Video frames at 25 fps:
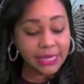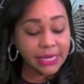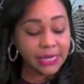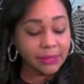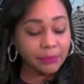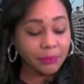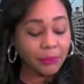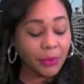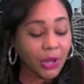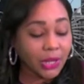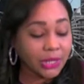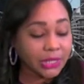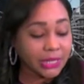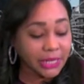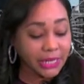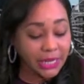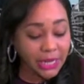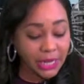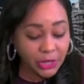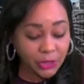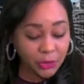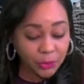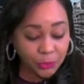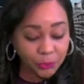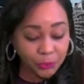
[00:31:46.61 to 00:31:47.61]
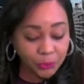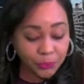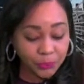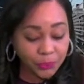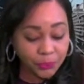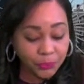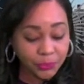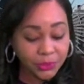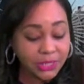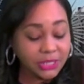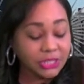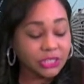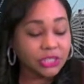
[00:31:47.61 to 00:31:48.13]
And Pauline, can you
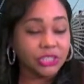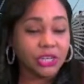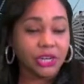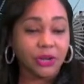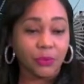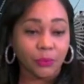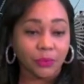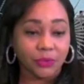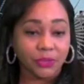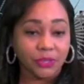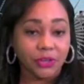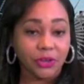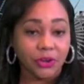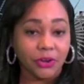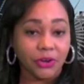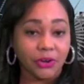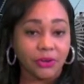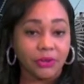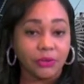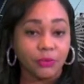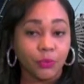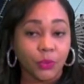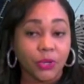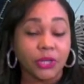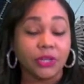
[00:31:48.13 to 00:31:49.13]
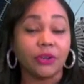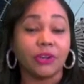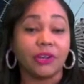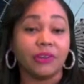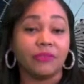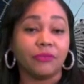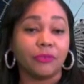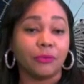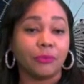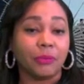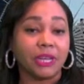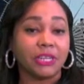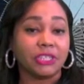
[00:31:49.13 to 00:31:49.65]
please share what your
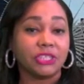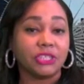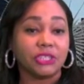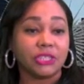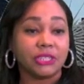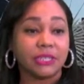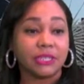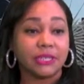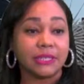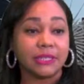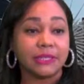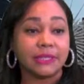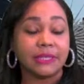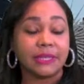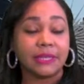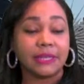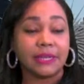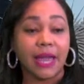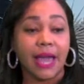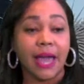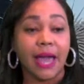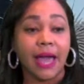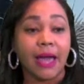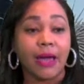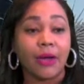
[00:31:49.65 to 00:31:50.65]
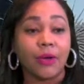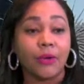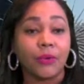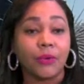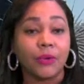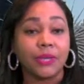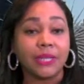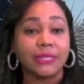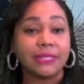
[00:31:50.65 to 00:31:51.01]
information is and how